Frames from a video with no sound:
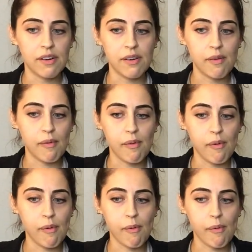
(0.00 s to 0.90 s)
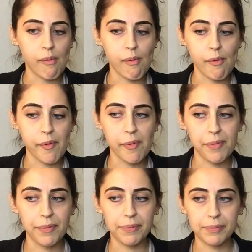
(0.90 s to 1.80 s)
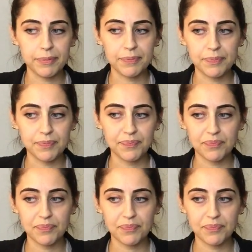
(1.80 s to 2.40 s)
(silence)